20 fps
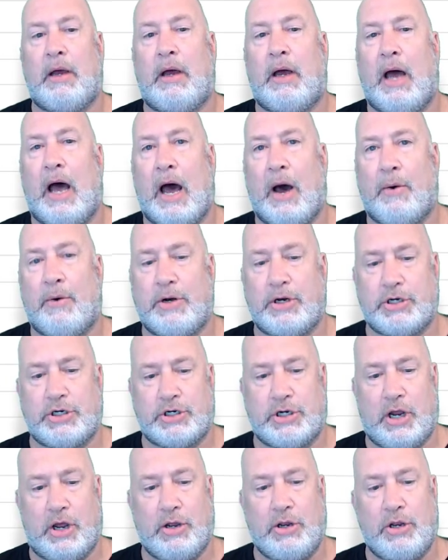I want to
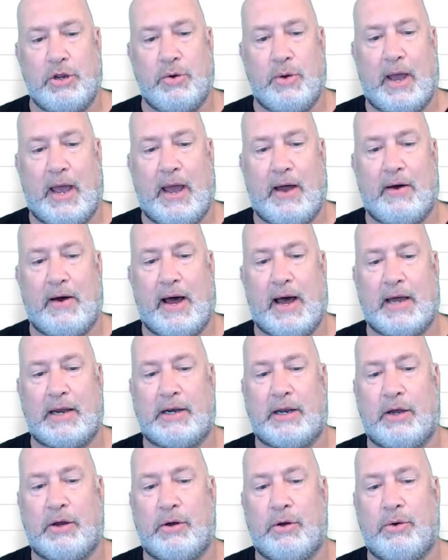show you how I
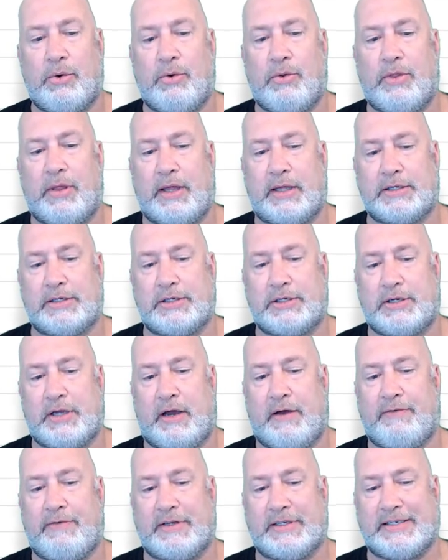know that
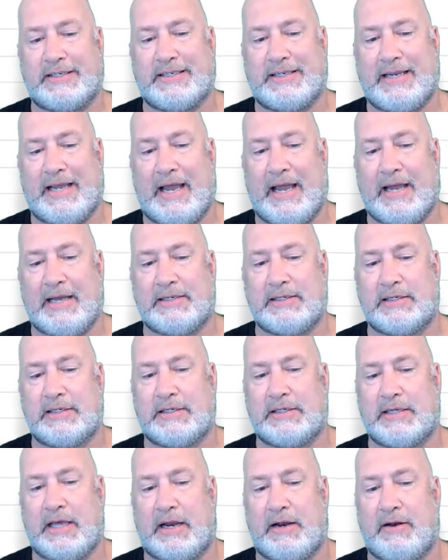stuff is text
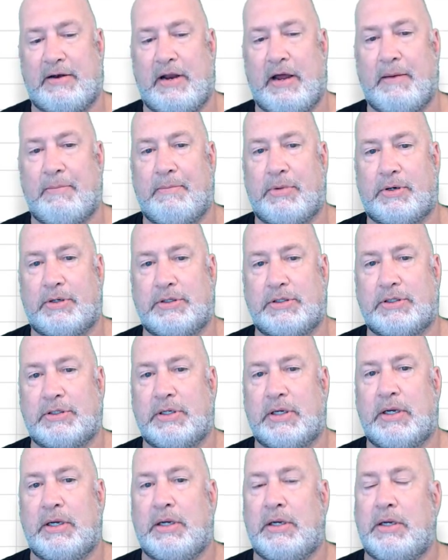instead of numbers,
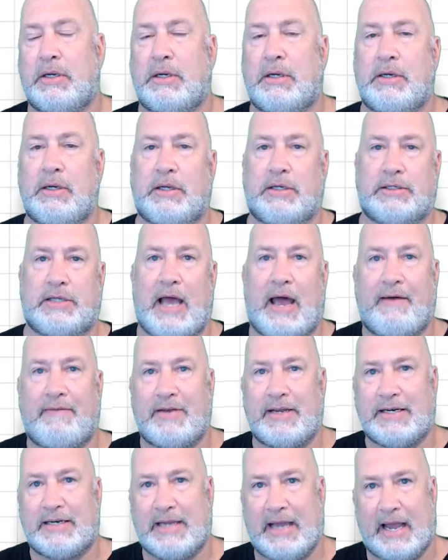because
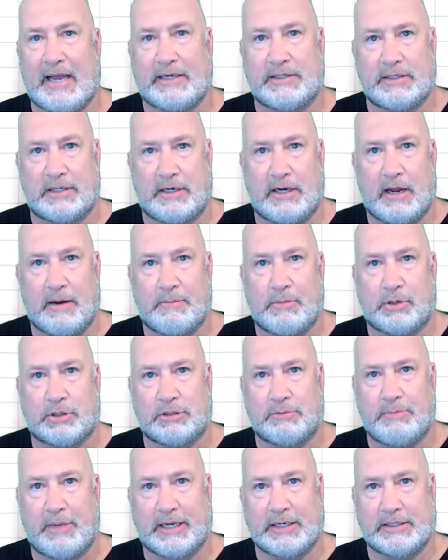having text and numbers
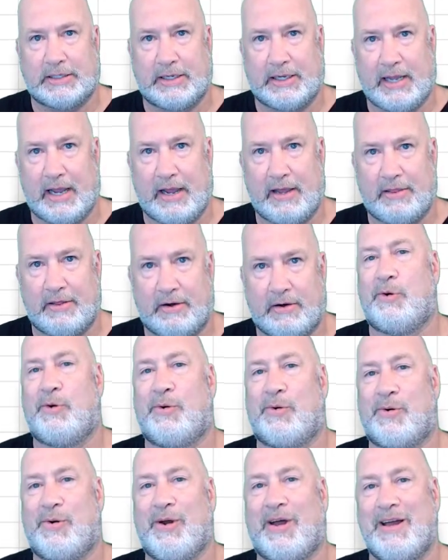mixed together
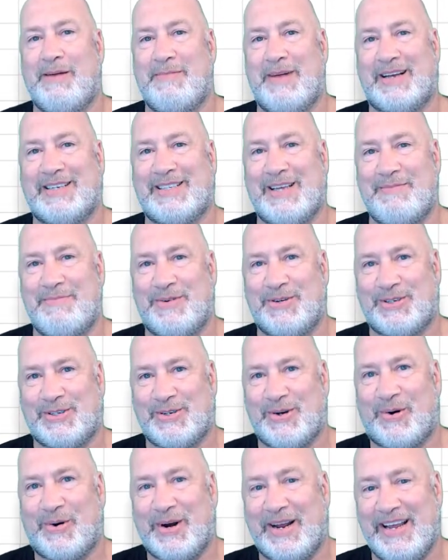will really mess up your
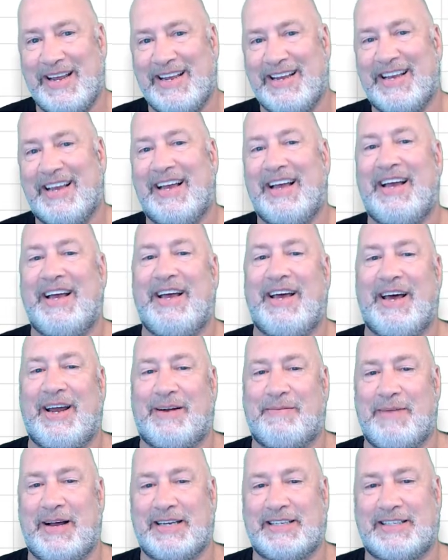sorting. It'll
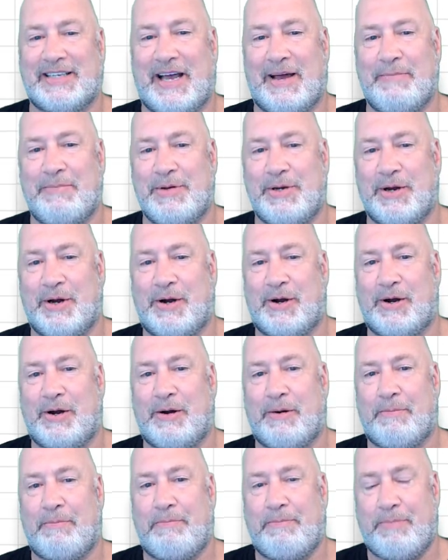mess up
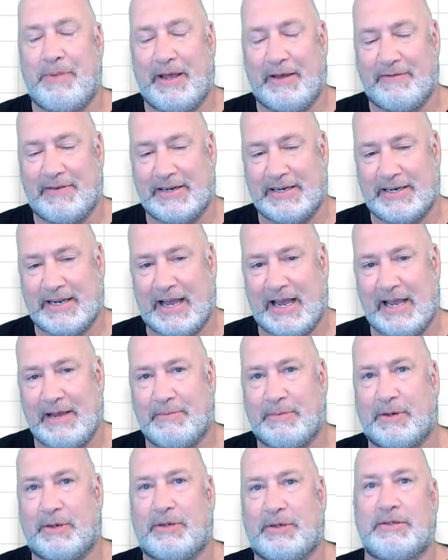your pivot
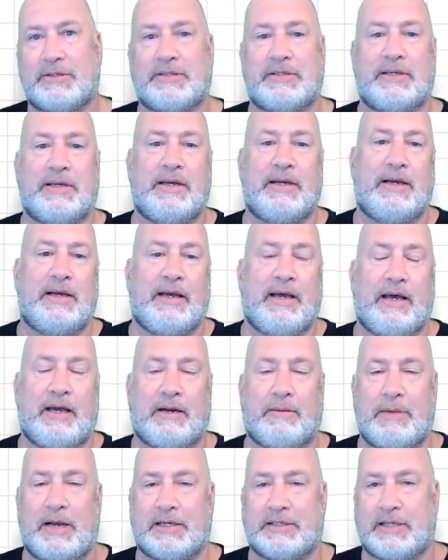tables it'll
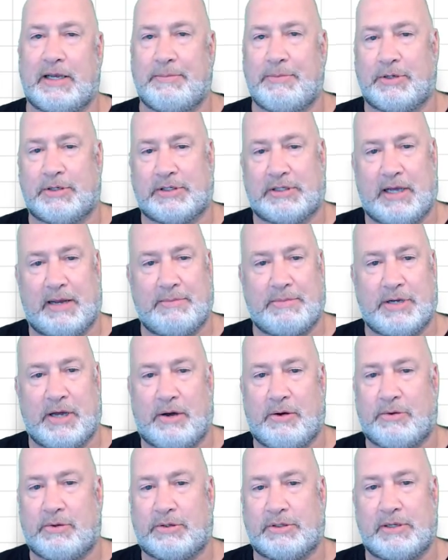mess up your
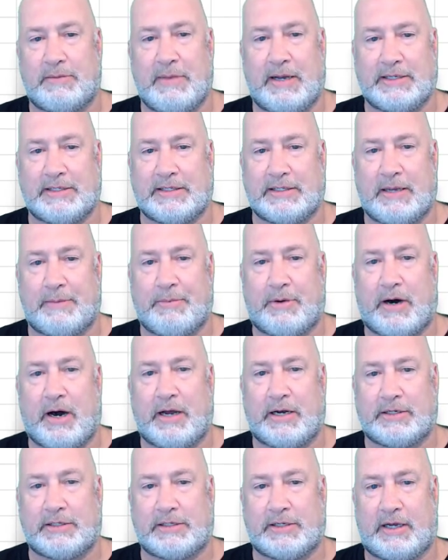subtotals. It messes up a
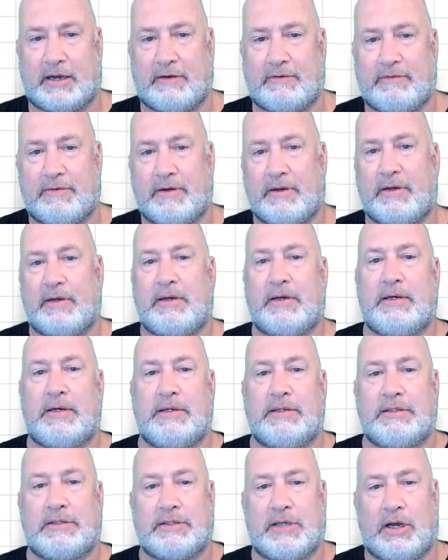lot of stuff.
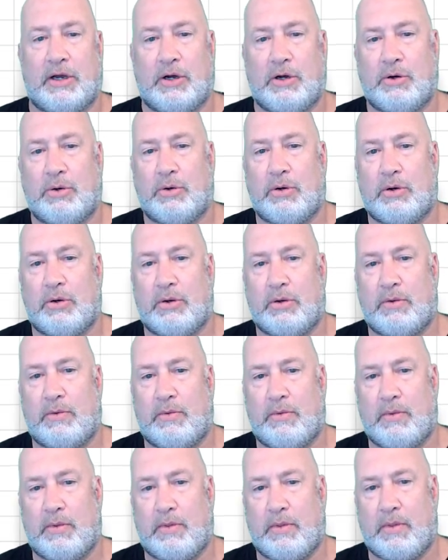So
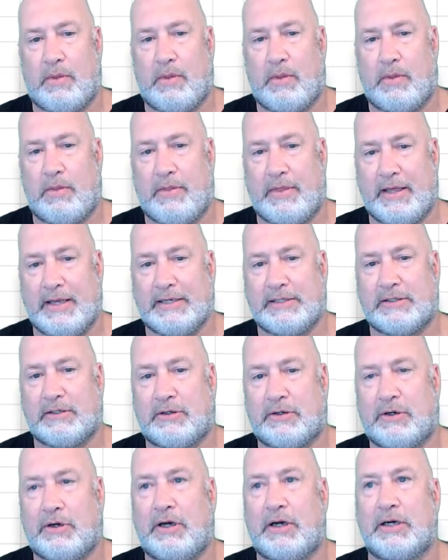this
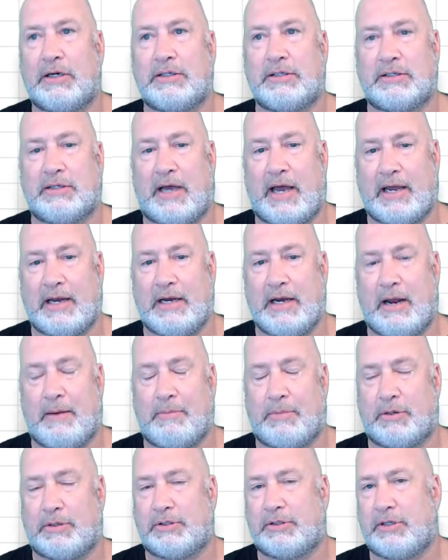looks like
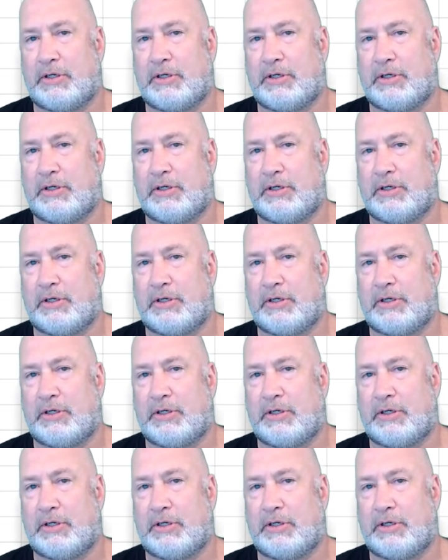numbers.